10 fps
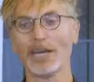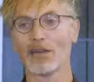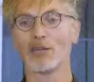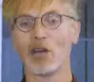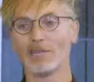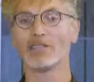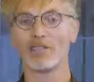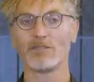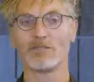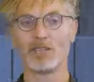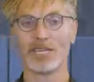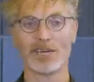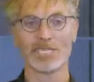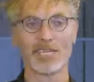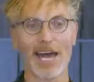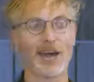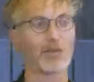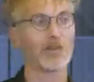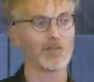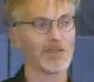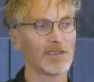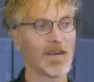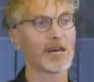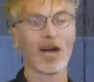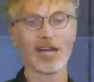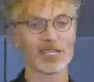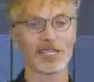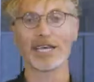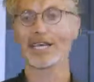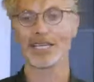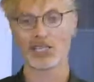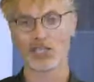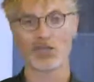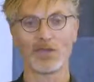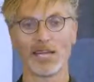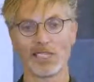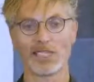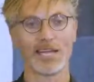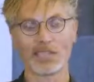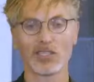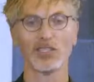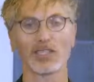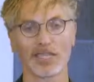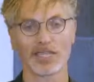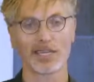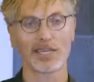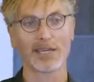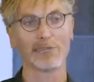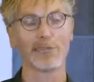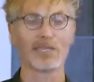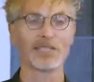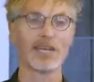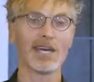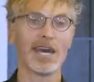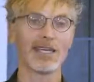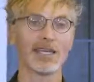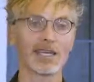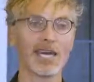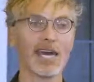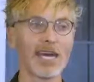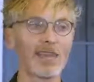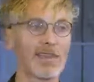And we often don't realize that. We often think, actually, let's do this. Let's look at these other companies. And the key